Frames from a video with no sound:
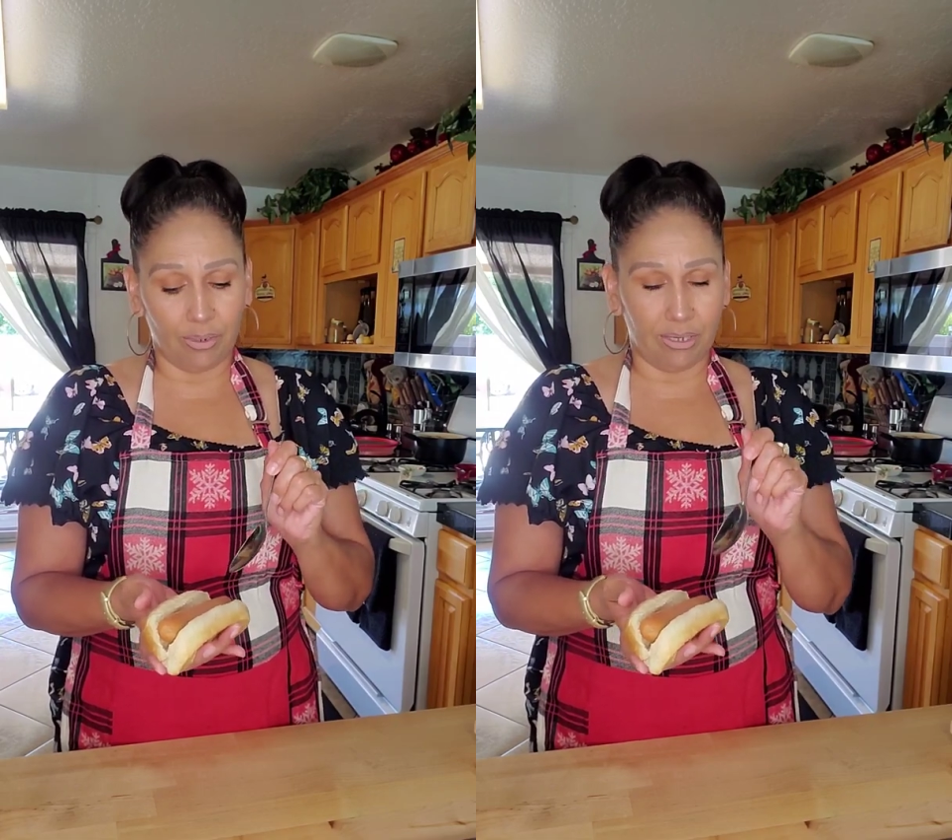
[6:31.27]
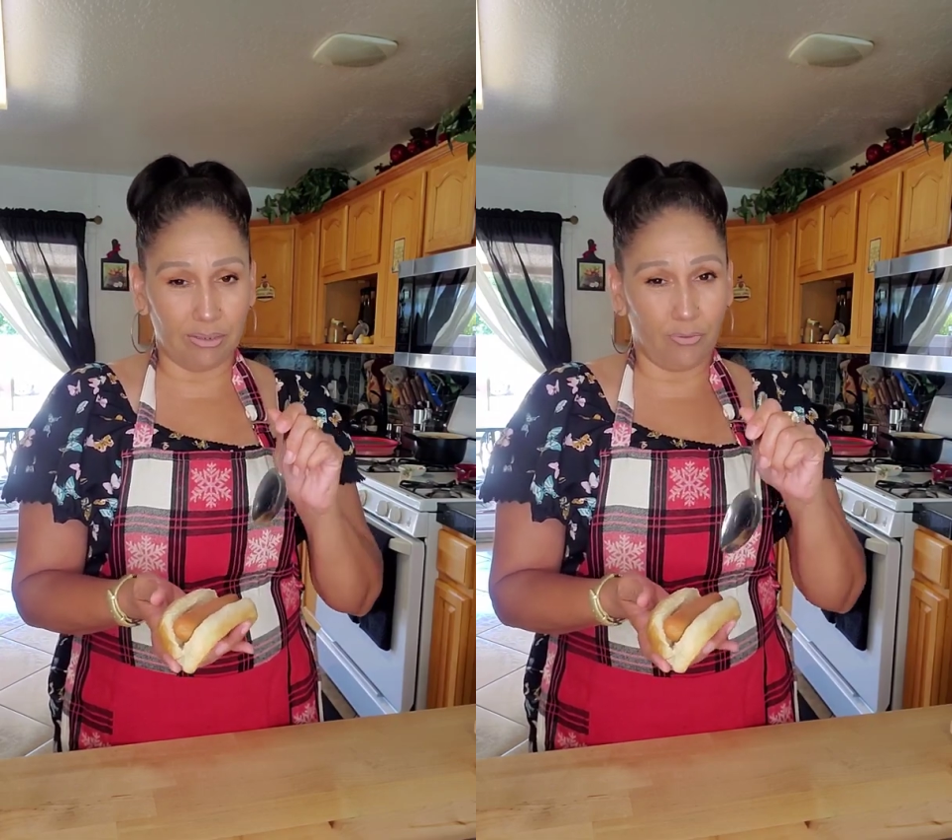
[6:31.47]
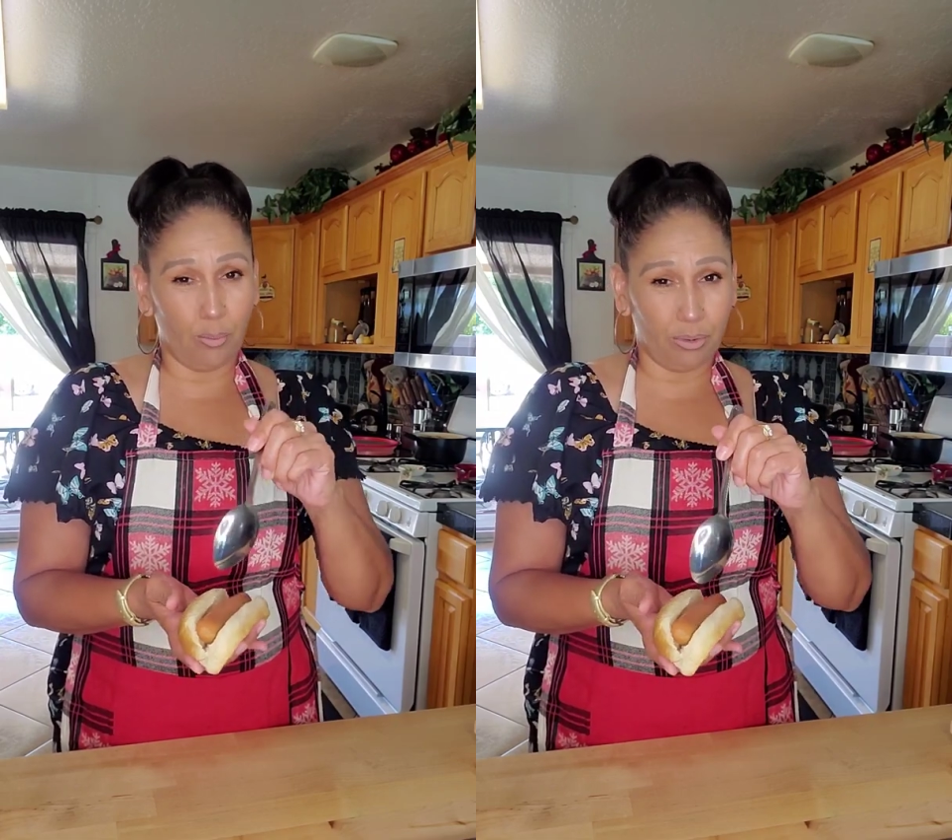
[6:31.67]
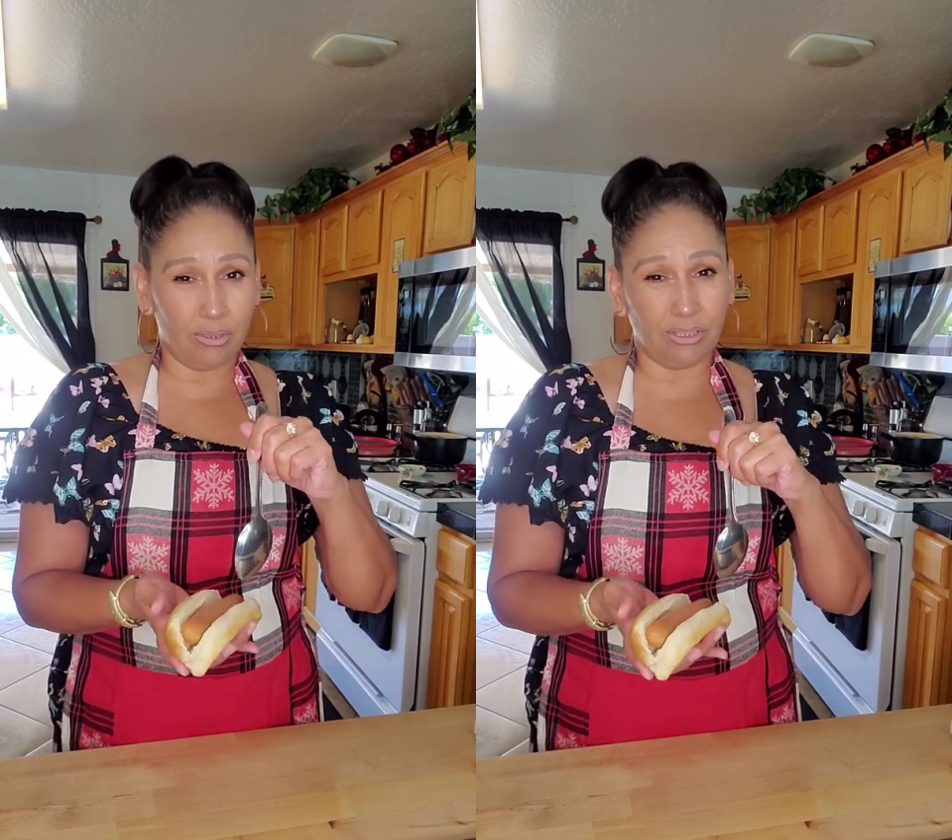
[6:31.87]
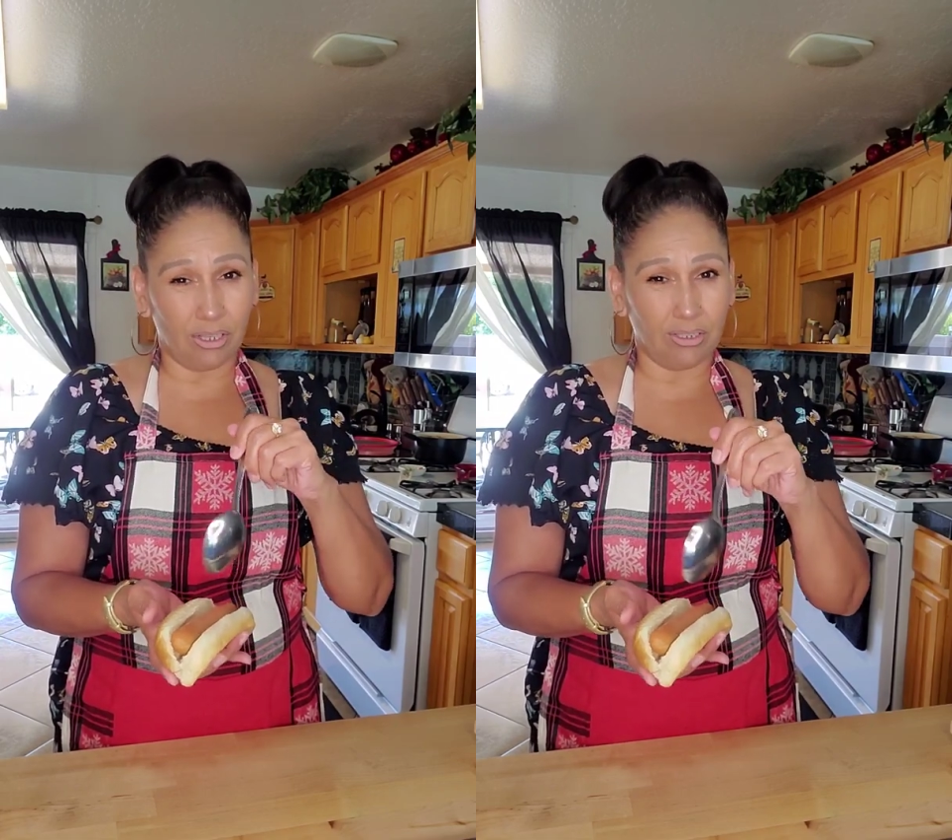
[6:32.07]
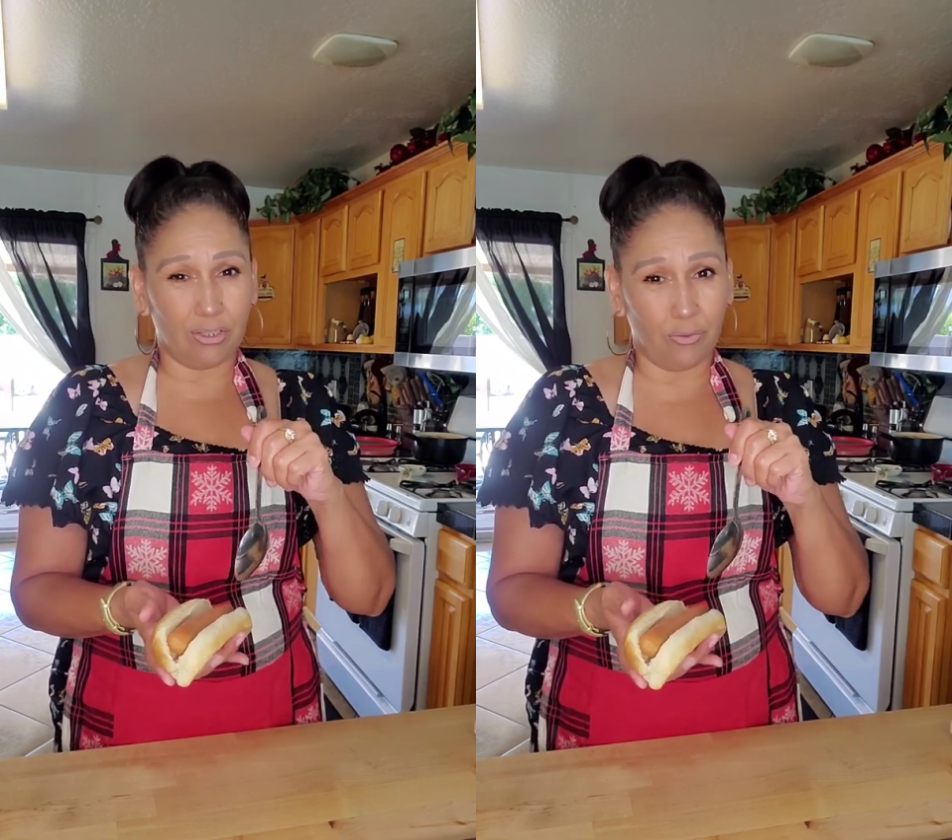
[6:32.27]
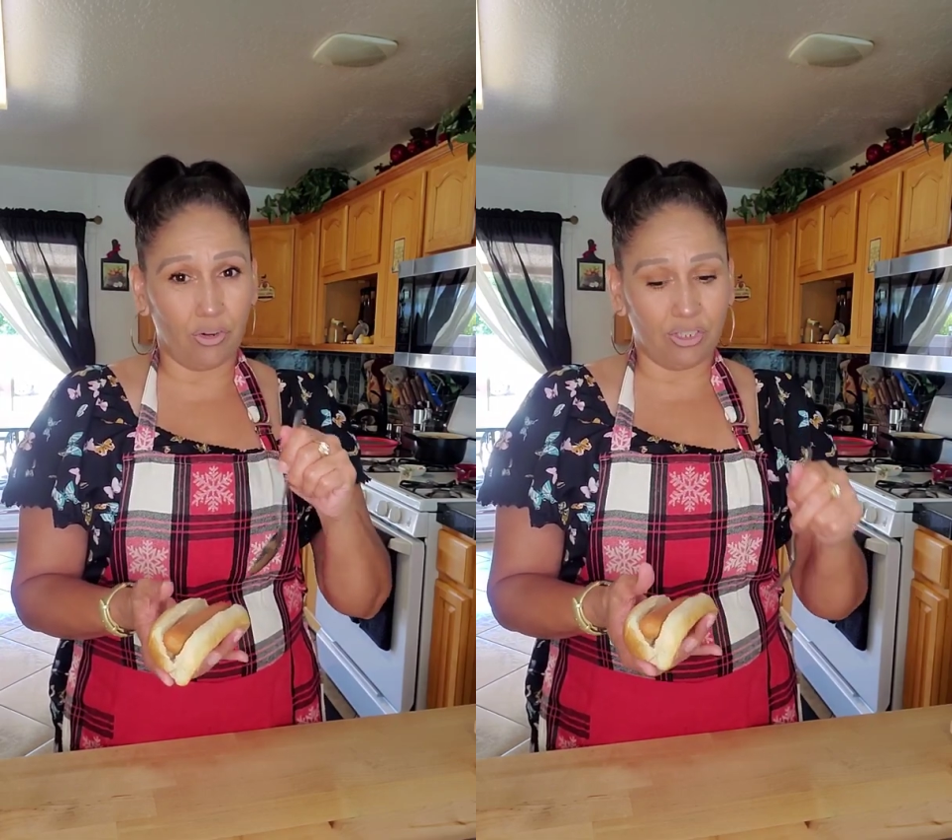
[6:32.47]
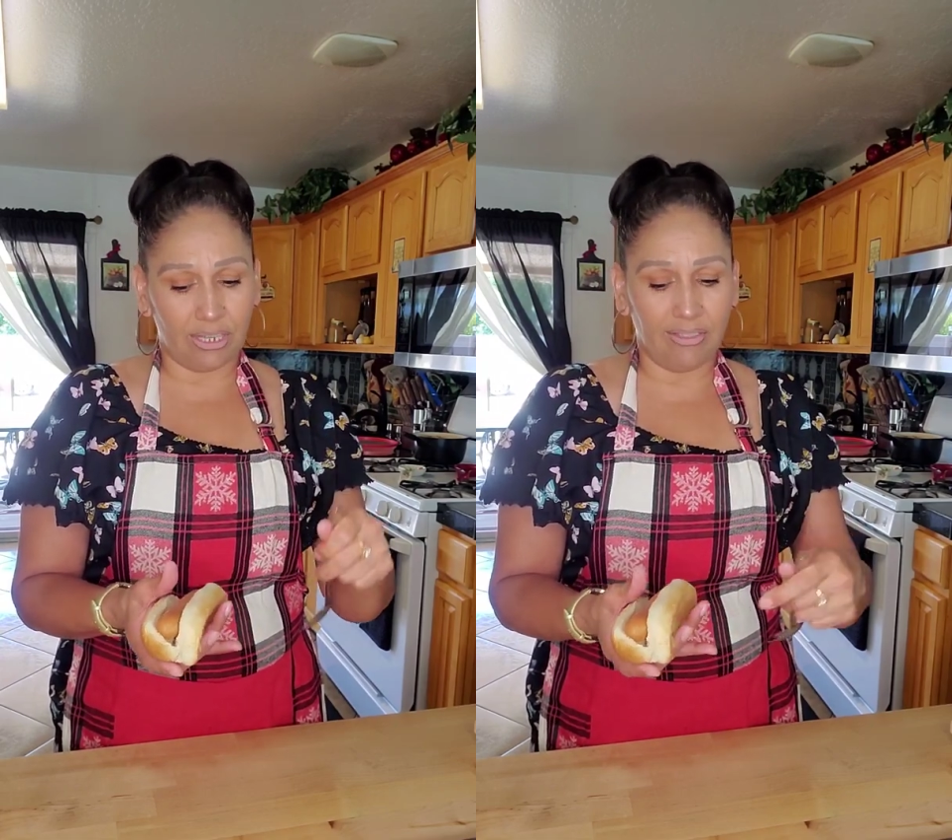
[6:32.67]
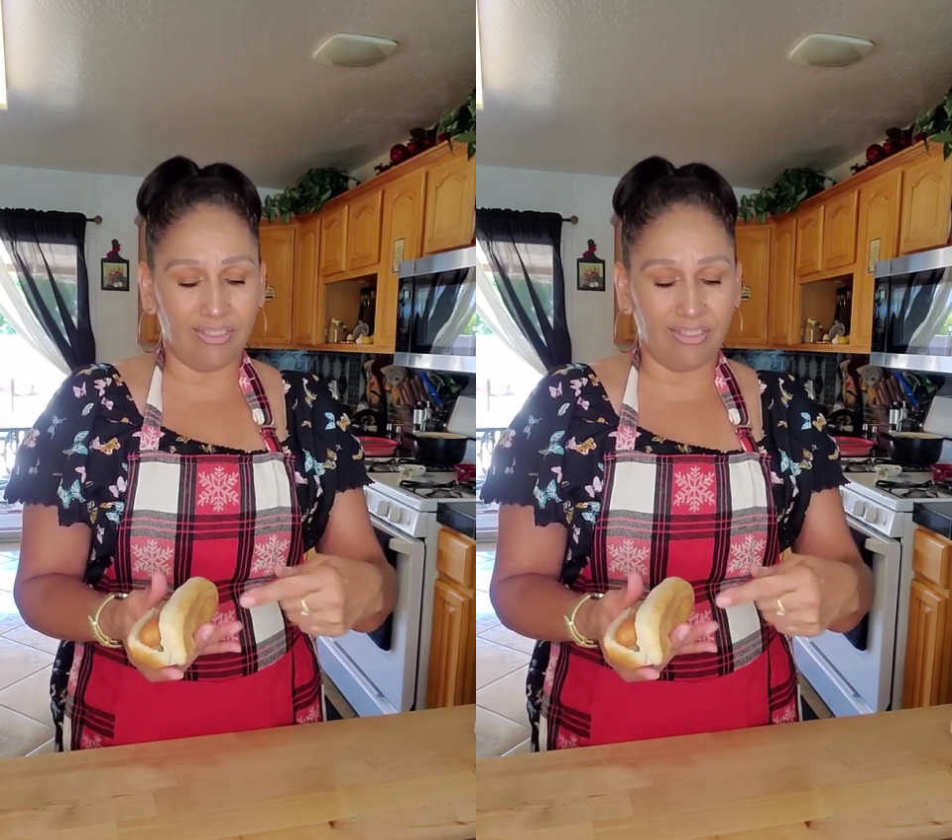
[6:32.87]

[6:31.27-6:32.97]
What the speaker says: because if you put the sauce first,